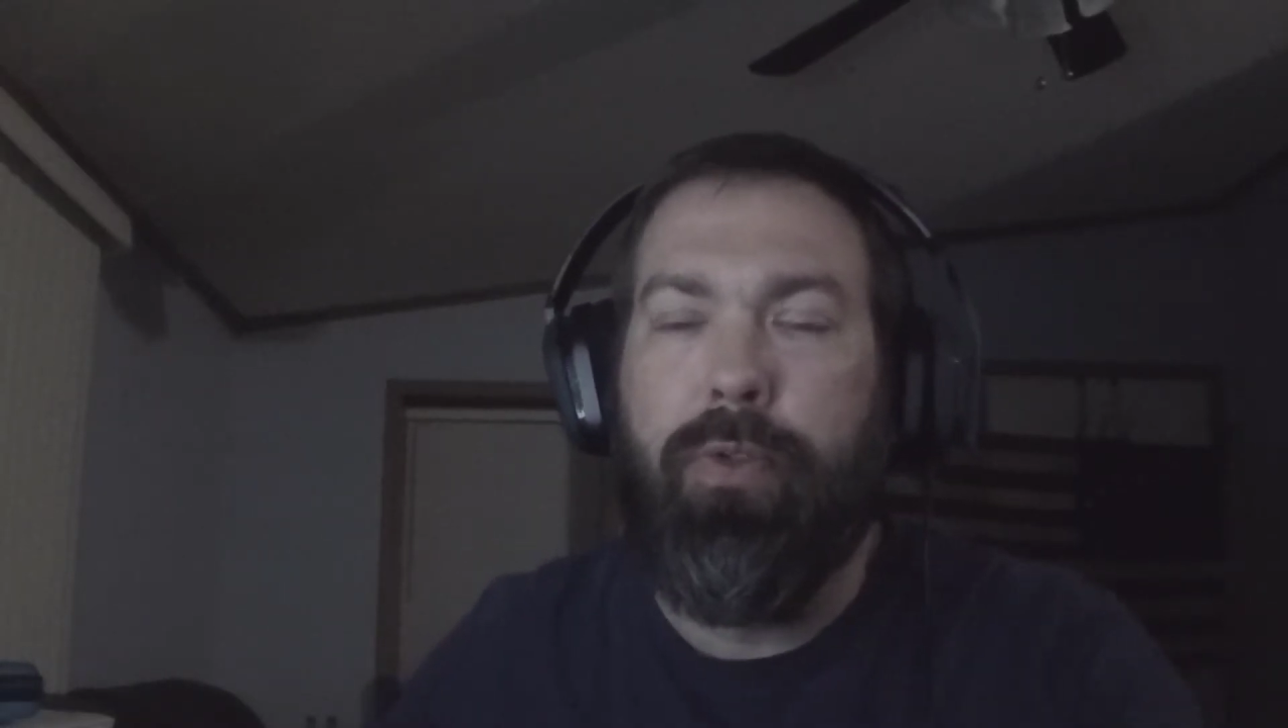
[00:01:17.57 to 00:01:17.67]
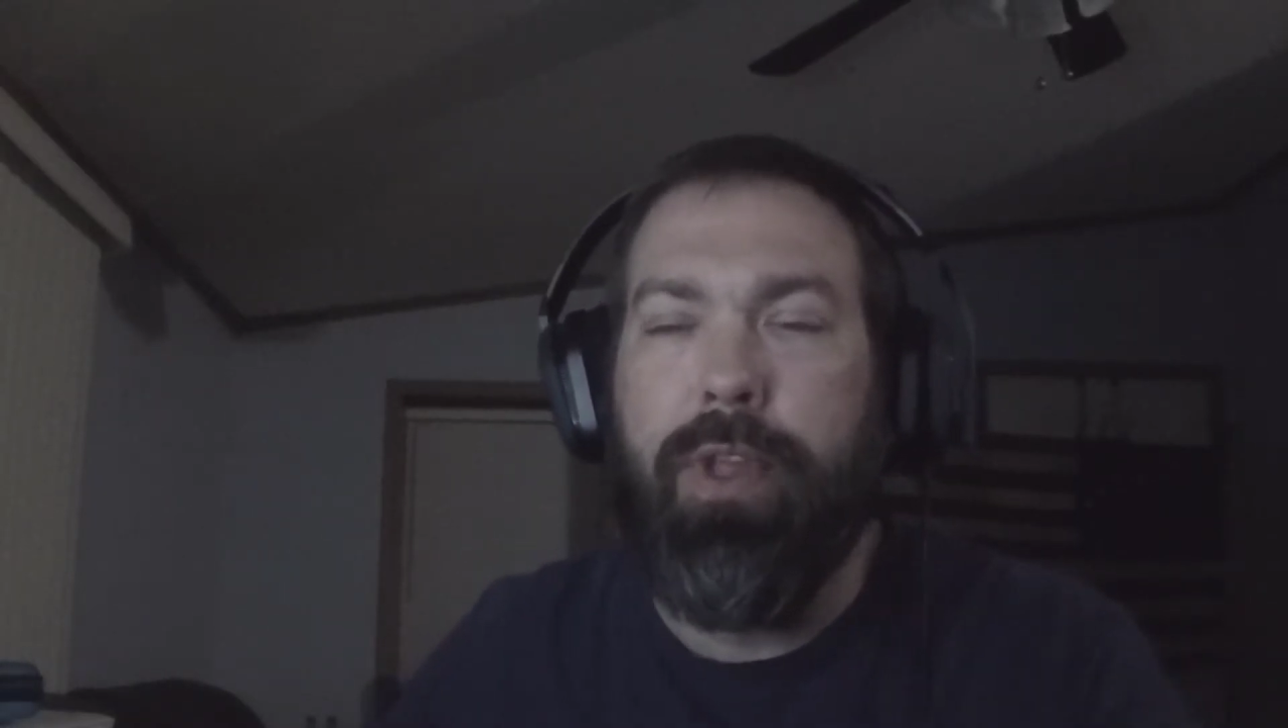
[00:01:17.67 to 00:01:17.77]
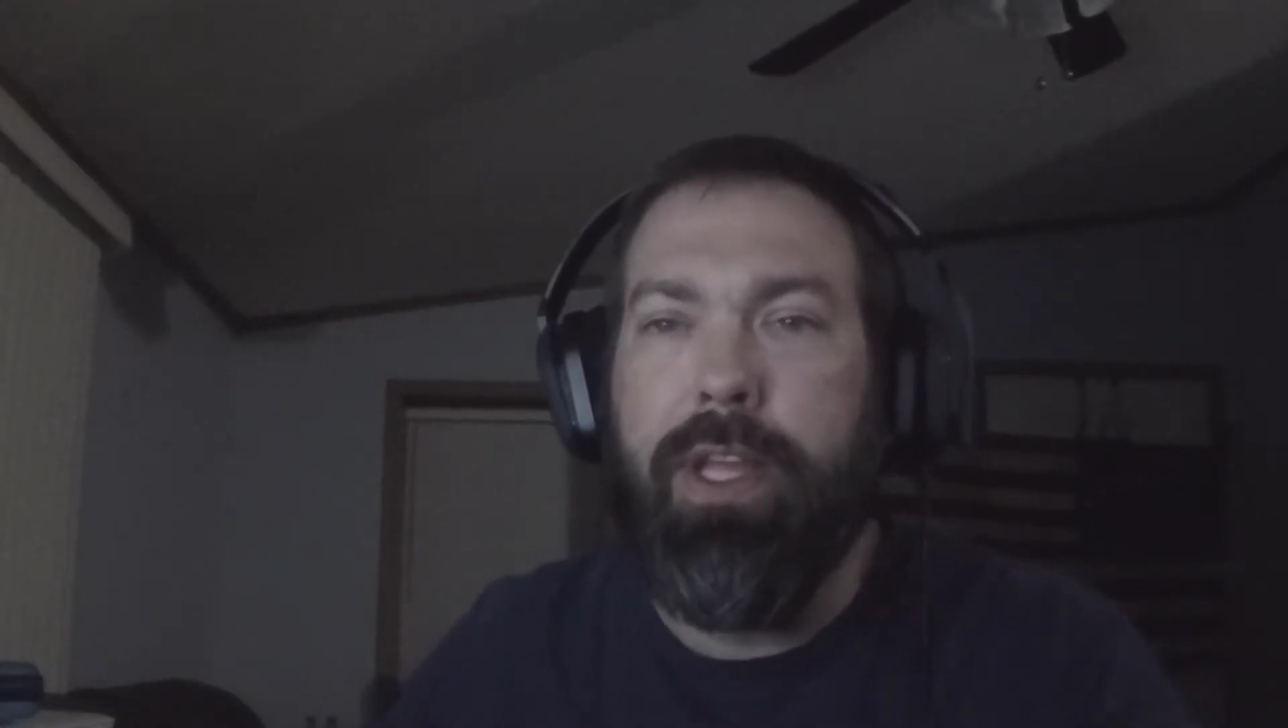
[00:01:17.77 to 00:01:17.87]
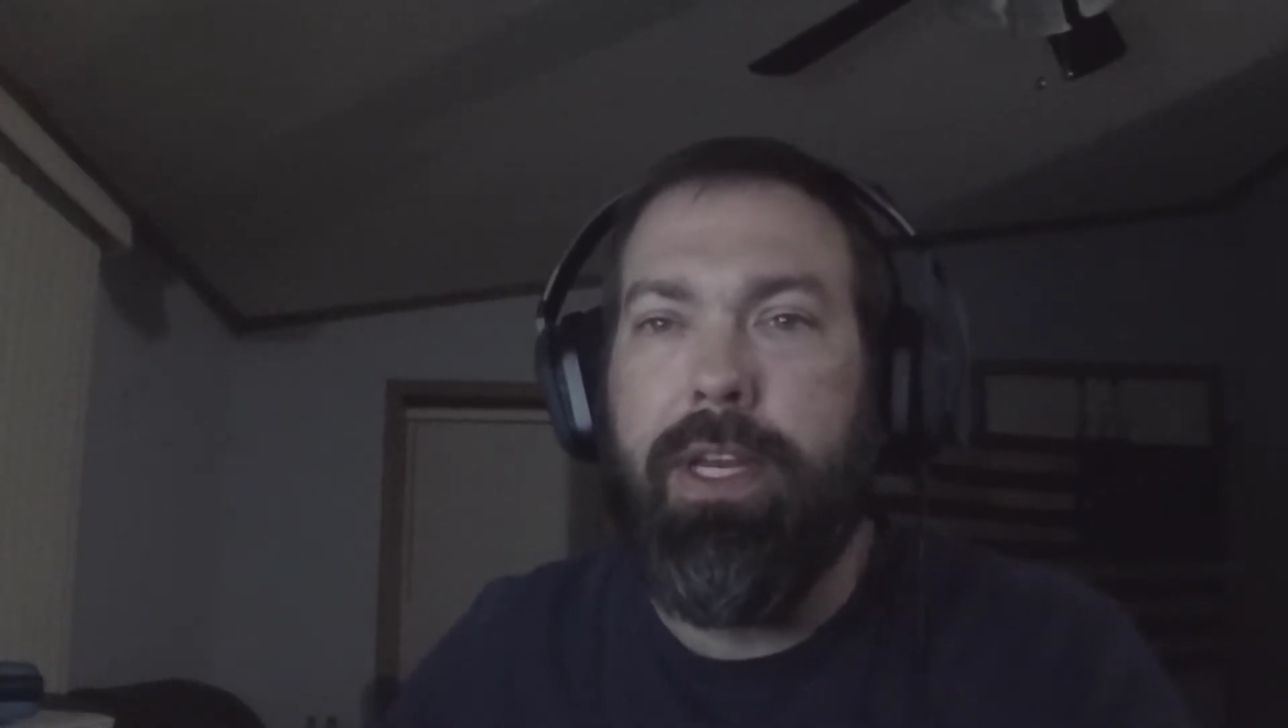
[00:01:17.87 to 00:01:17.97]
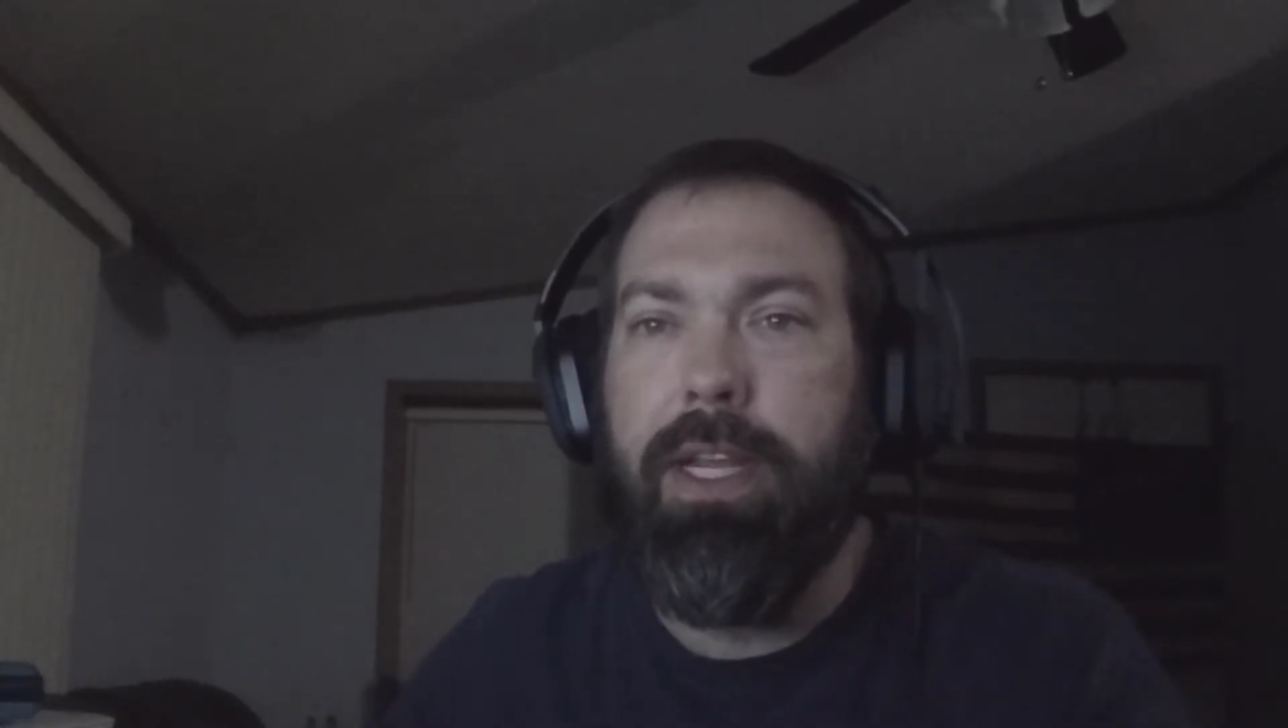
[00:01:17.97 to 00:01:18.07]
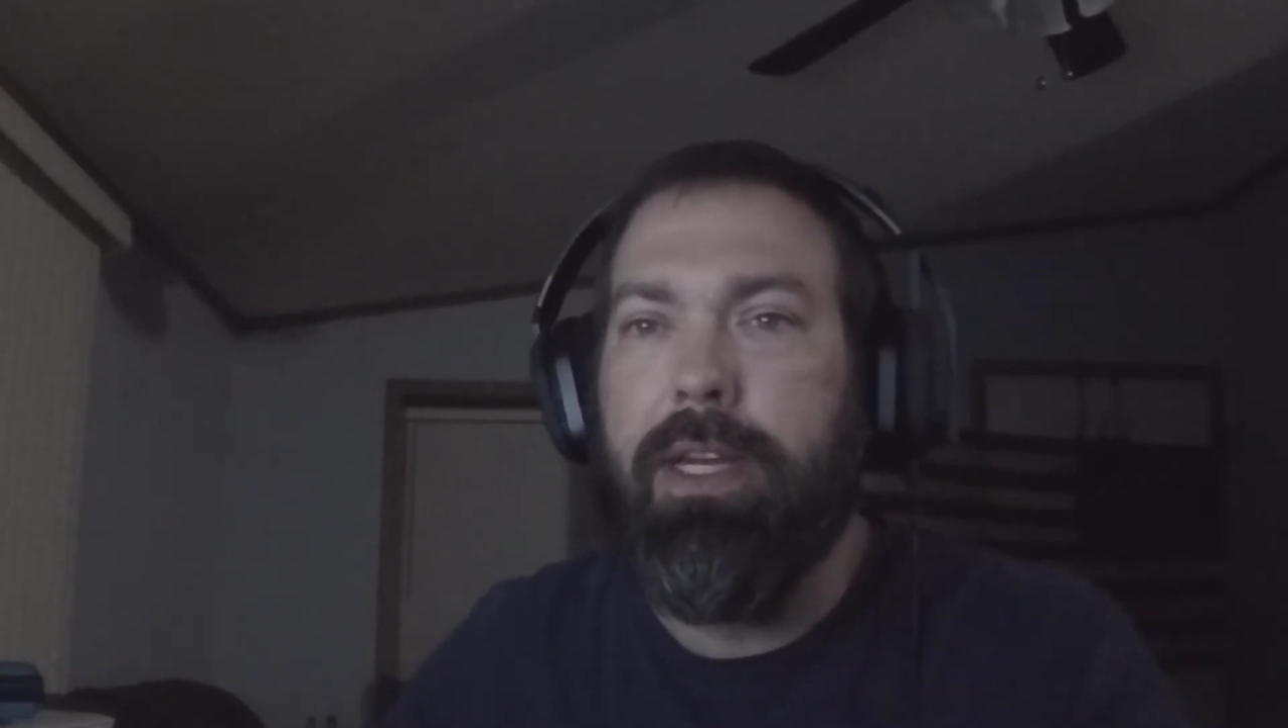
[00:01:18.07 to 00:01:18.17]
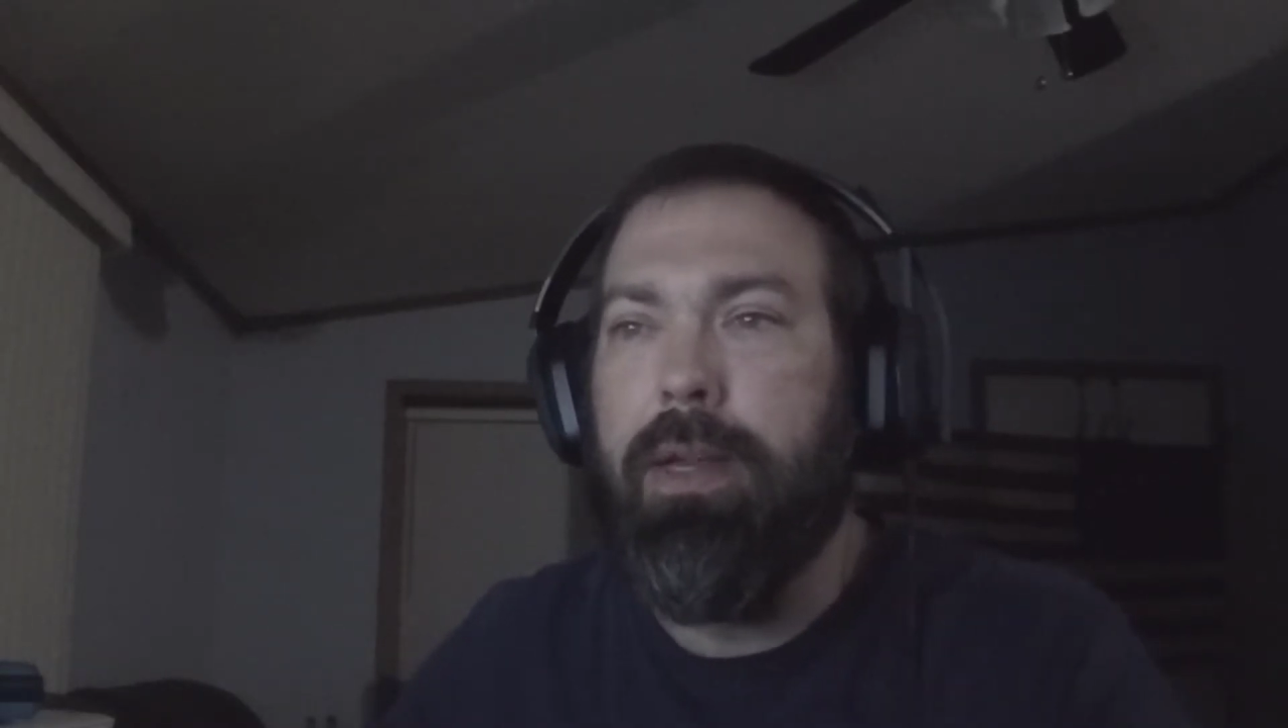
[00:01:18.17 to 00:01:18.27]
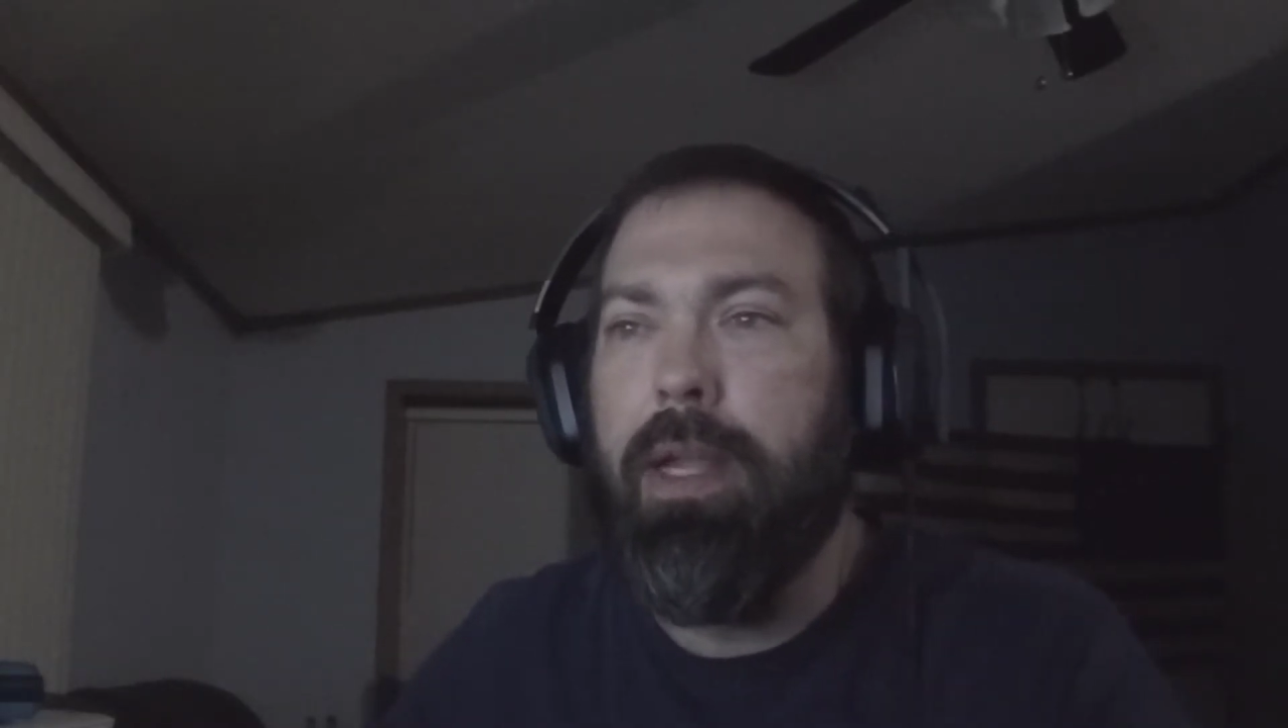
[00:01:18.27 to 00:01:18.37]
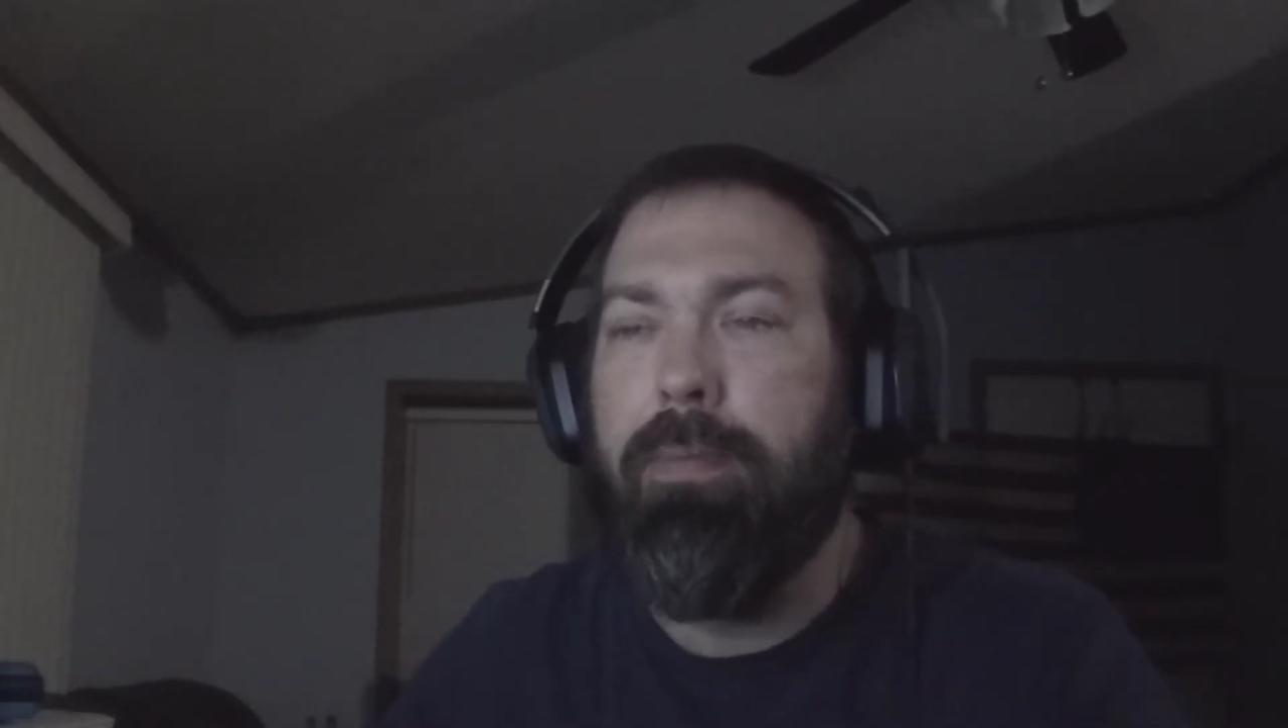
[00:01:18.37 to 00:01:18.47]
and